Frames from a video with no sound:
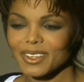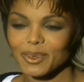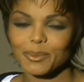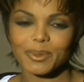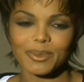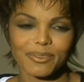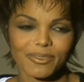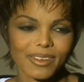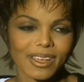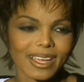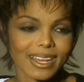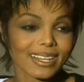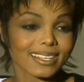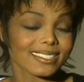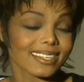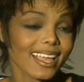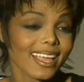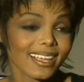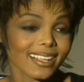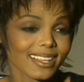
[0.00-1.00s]
You'll be fine.
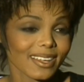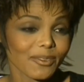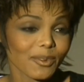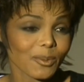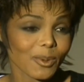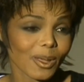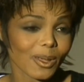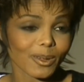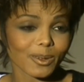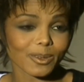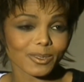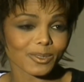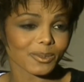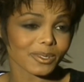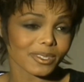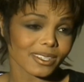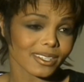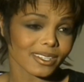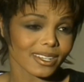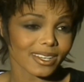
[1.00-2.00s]
Exactly. Everyone goes
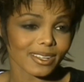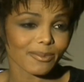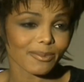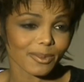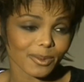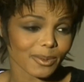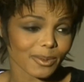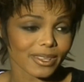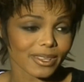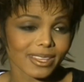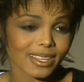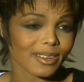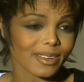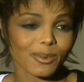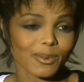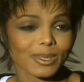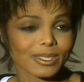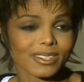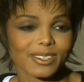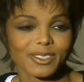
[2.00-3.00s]
through it, and you live through it. Then
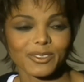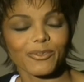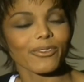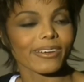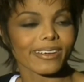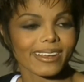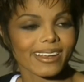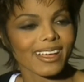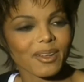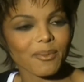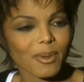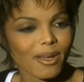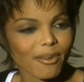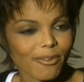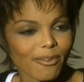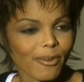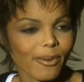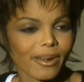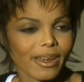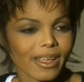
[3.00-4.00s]
everyone starts freaking out
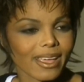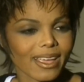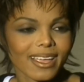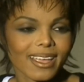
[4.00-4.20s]
about 40.